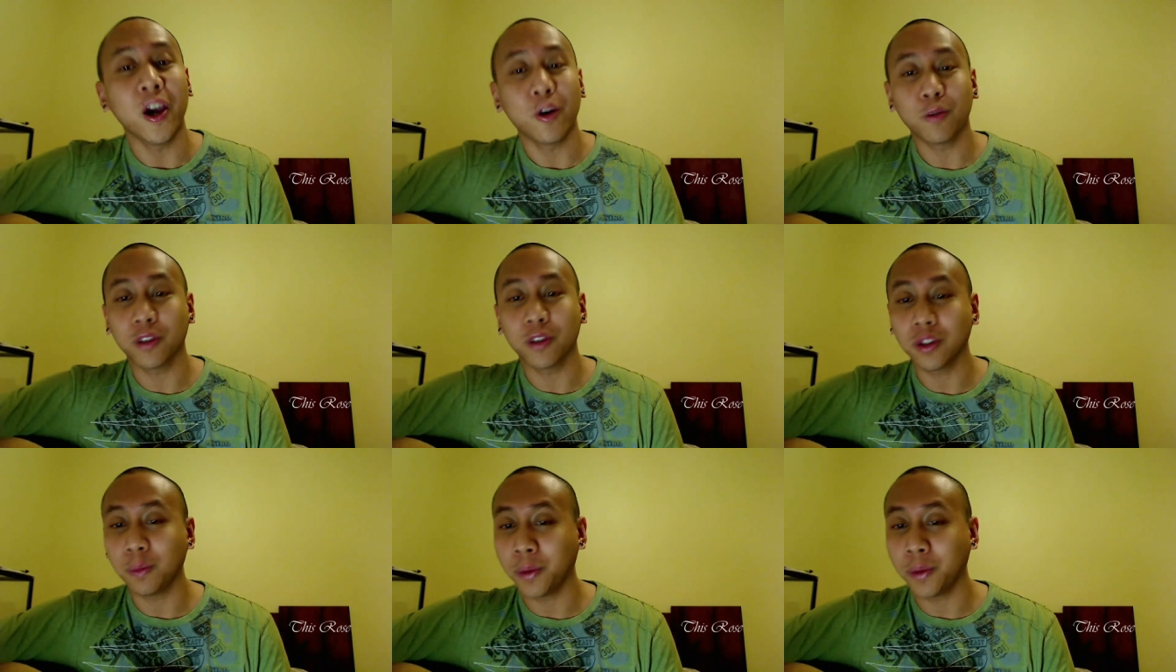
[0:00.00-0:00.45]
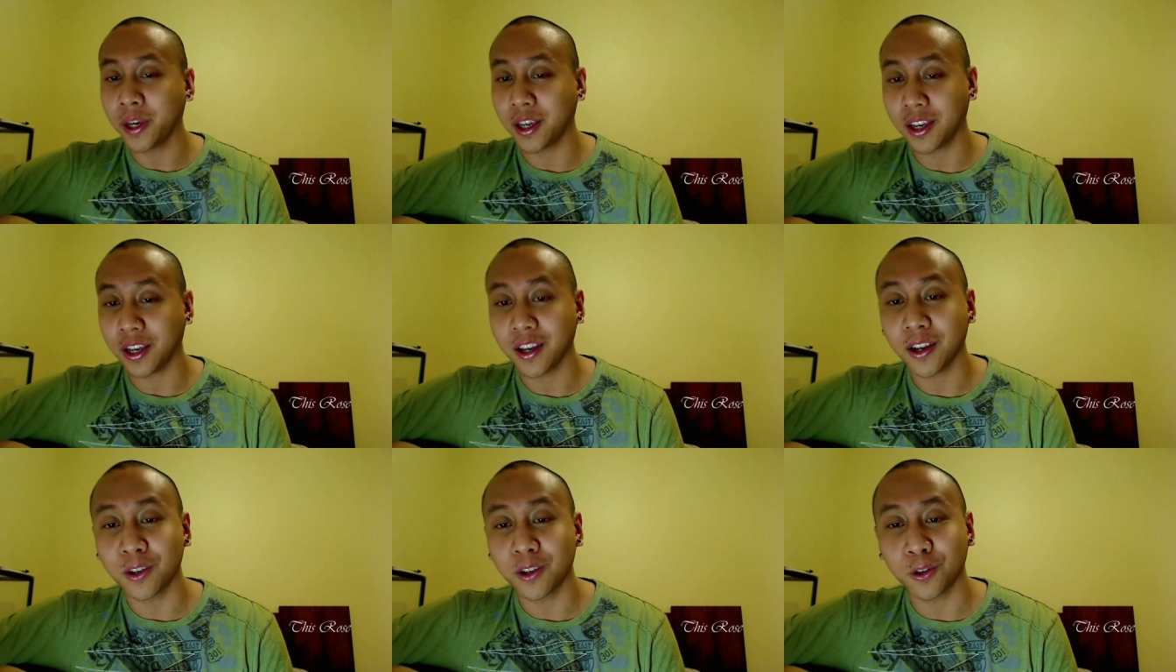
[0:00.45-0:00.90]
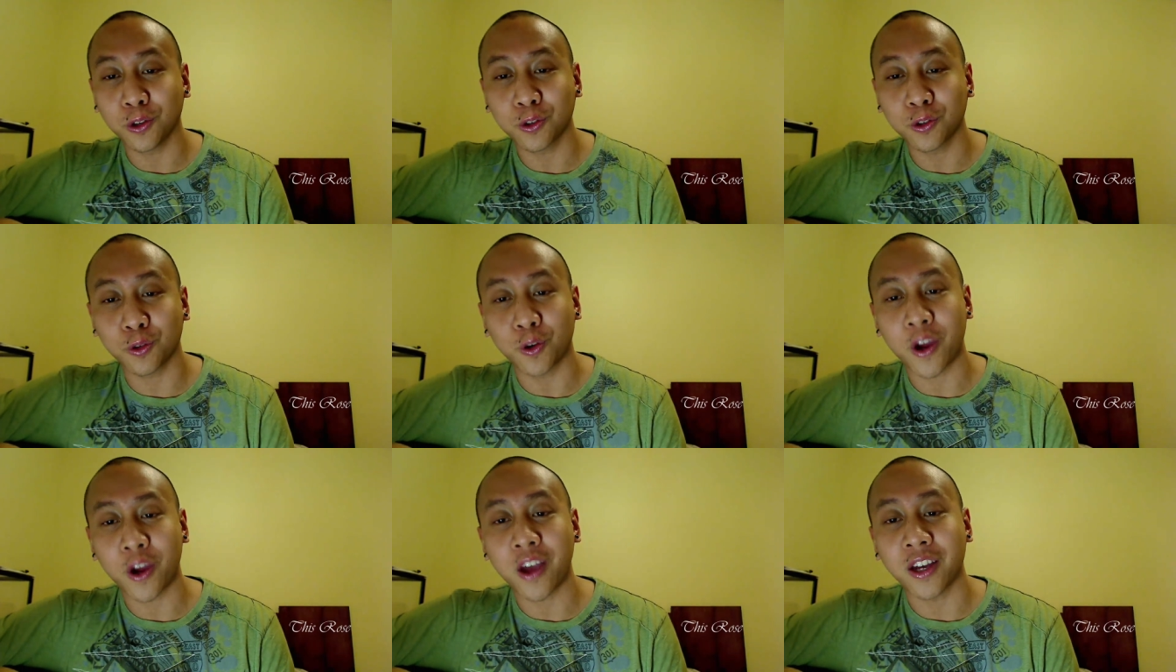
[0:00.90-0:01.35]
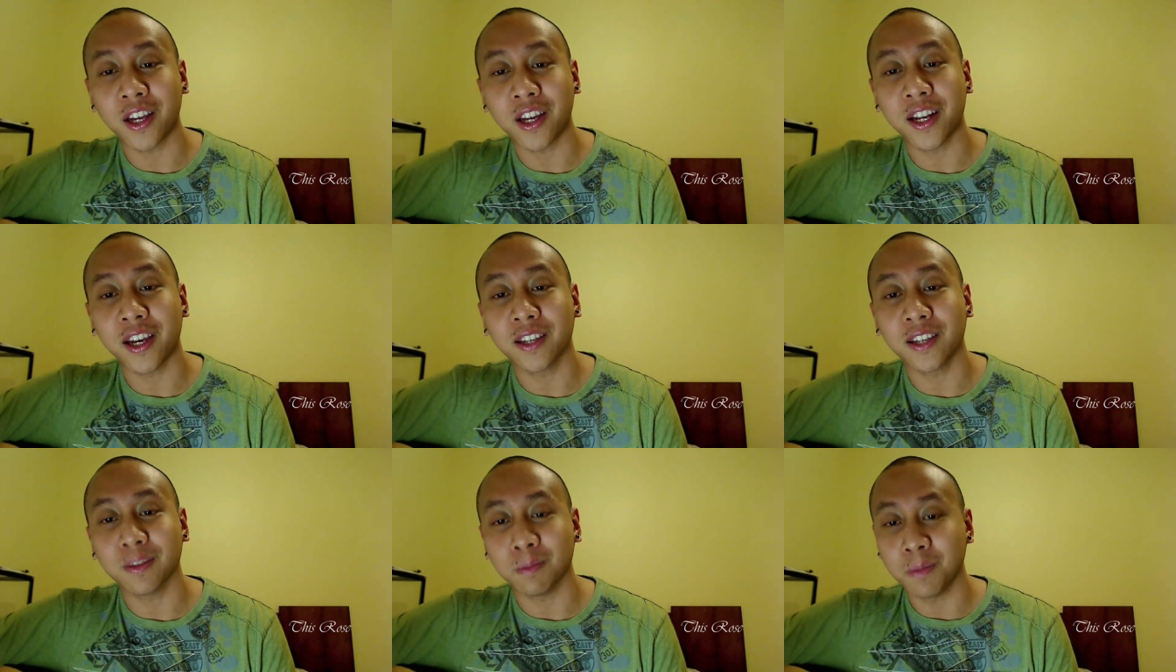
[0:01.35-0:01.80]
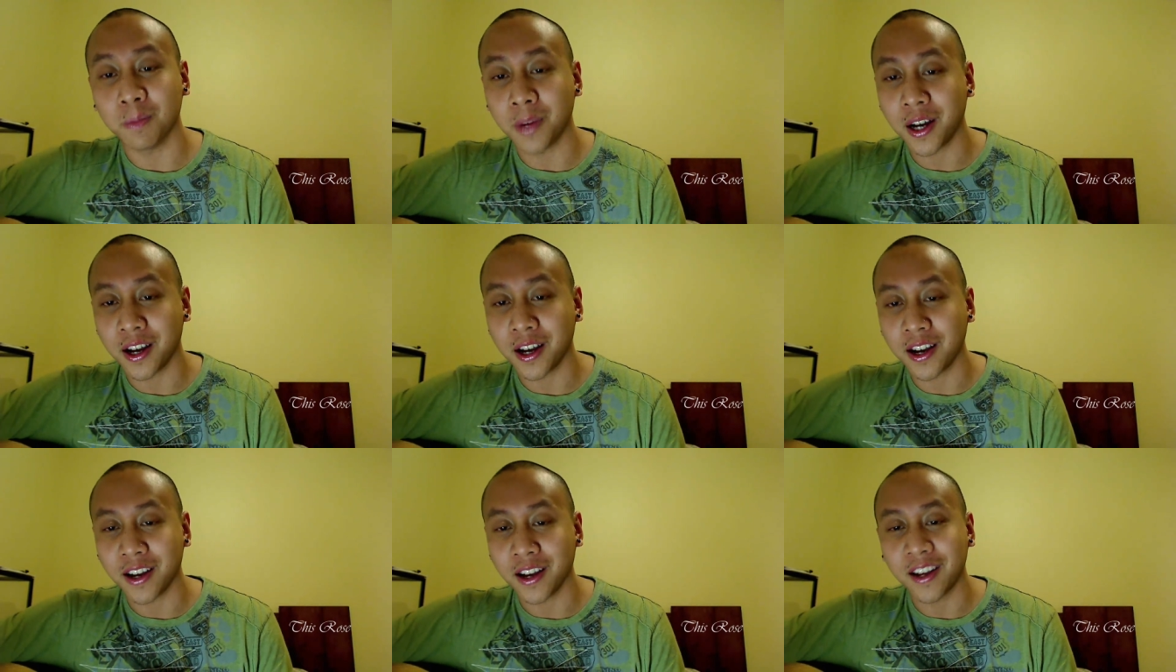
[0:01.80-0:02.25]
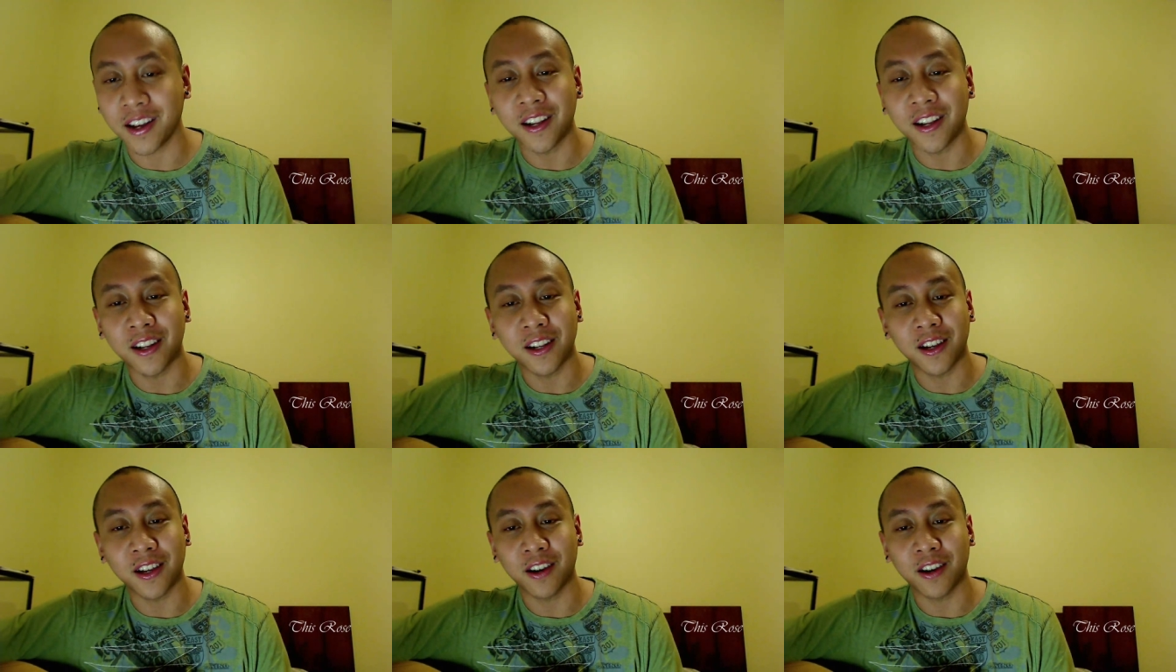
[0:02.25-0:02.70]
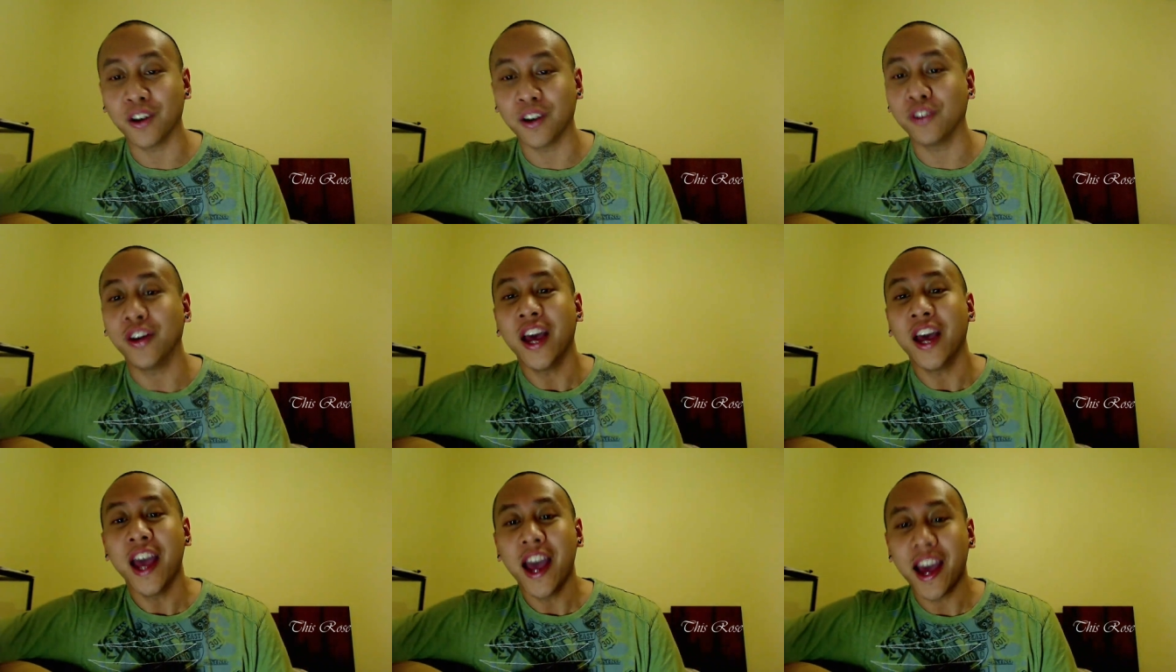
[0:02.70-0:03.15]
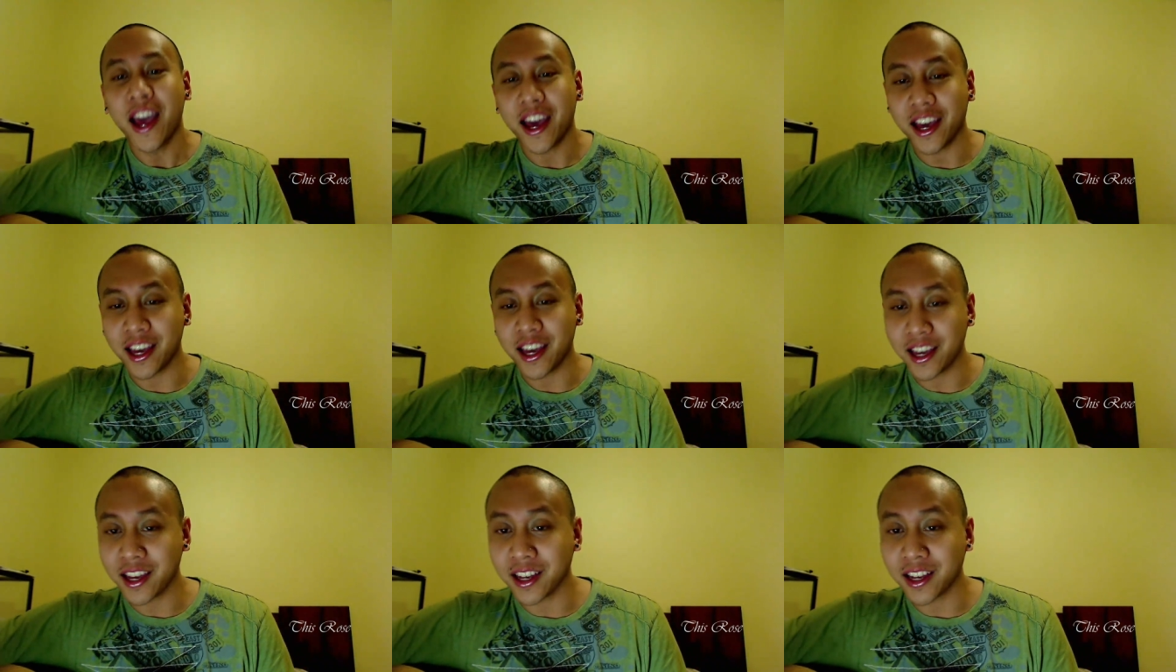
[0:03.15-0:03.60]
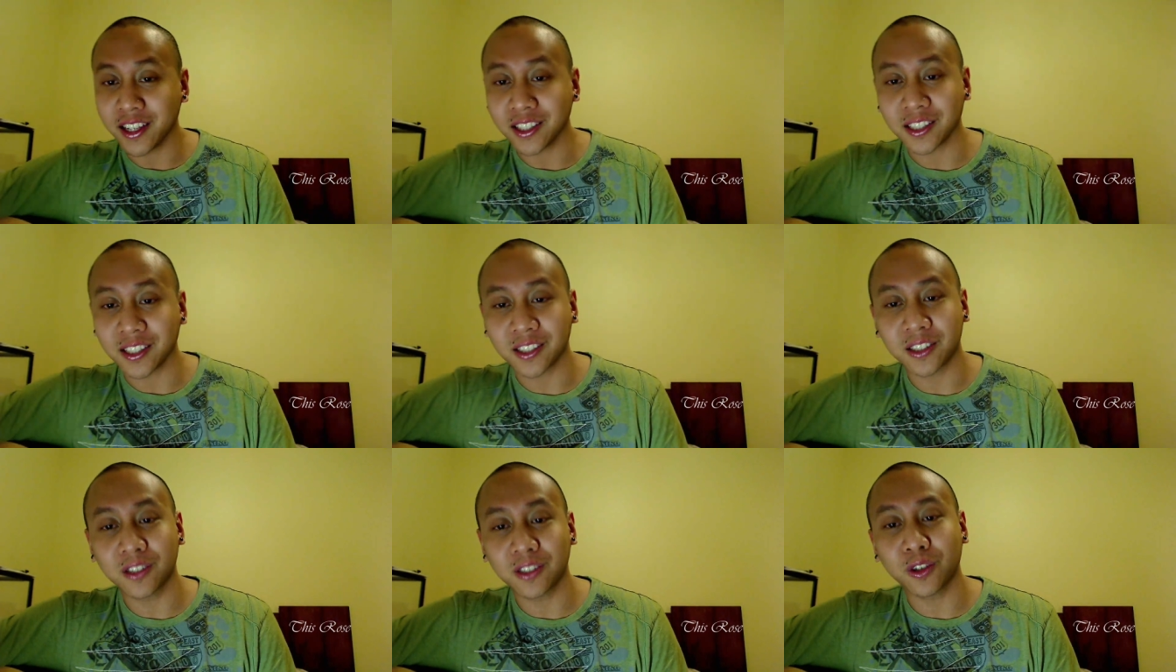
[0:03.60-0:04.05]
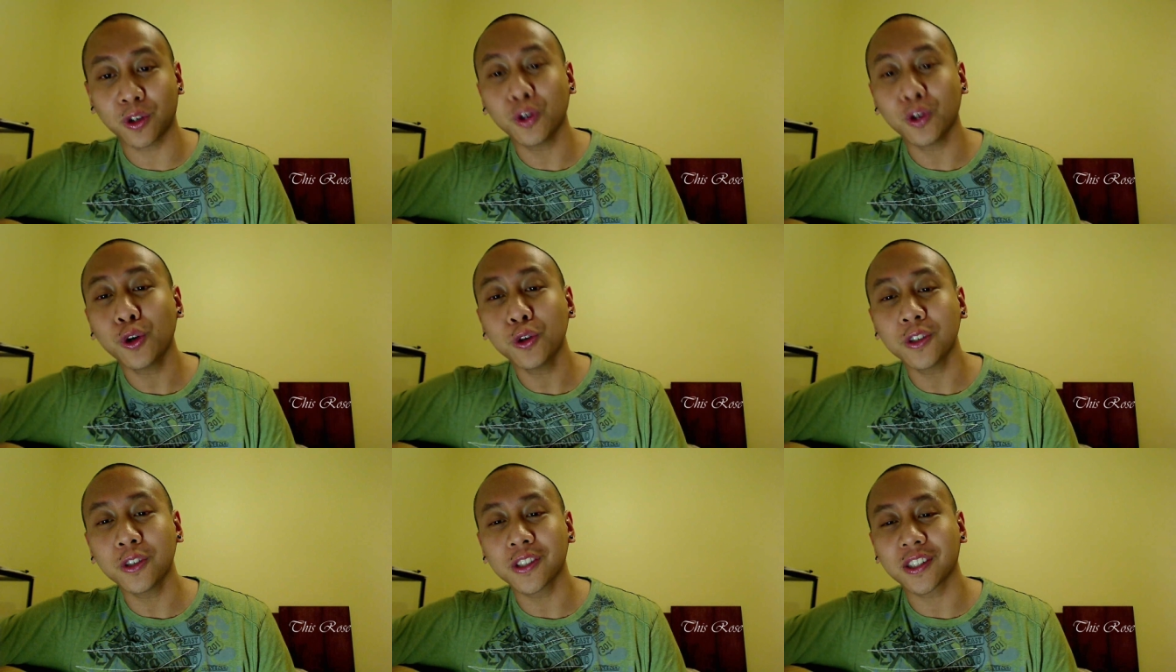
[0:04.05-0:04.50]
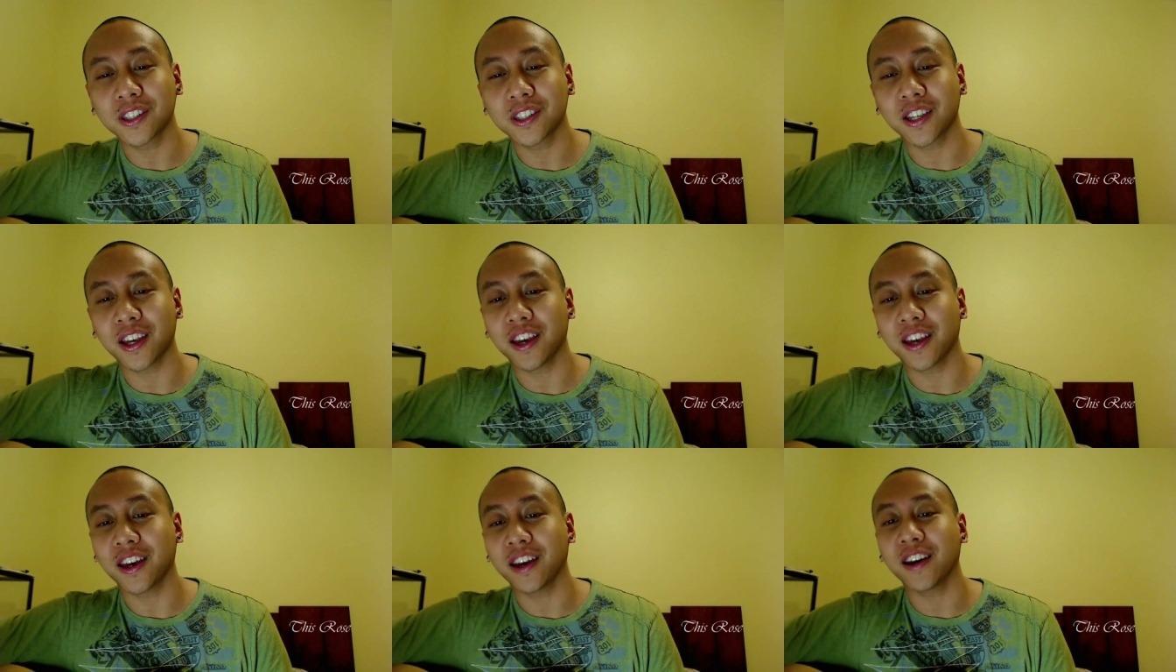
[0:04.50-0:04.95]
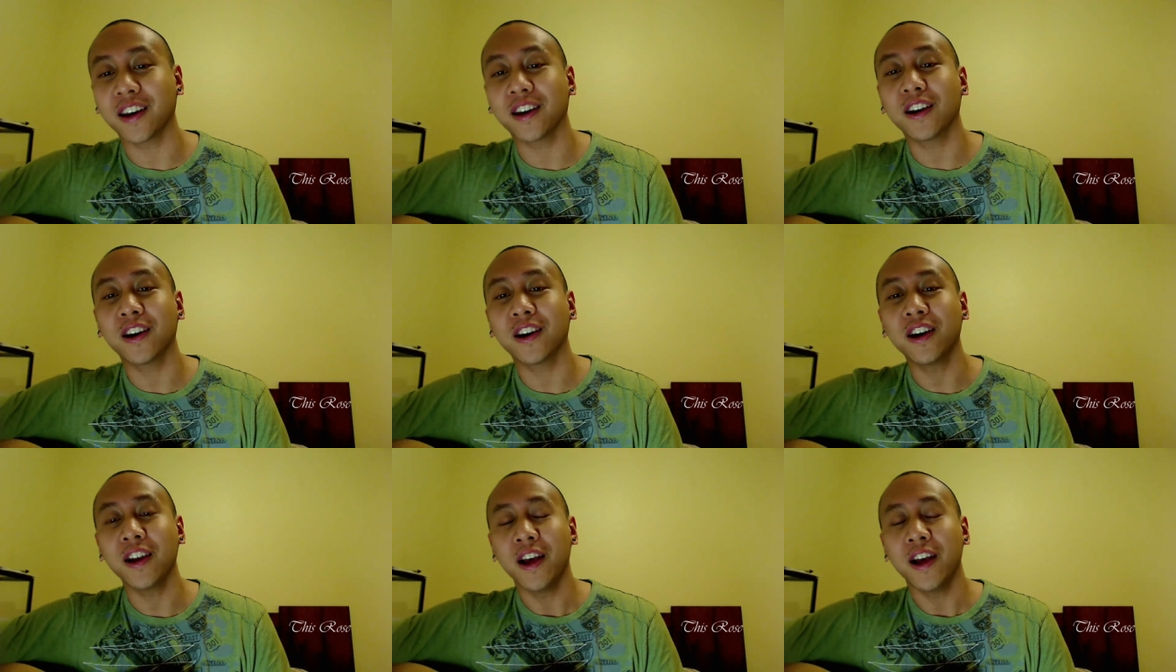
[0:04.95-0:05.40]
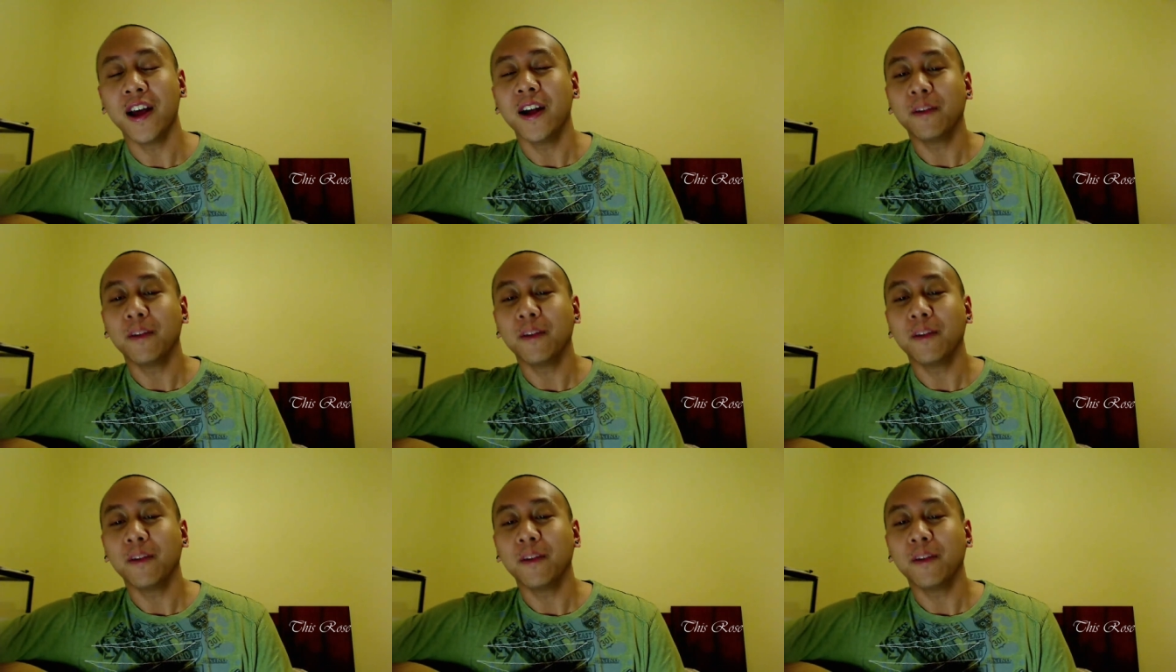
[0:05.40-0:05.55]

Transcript: with petals red as my love that suits her.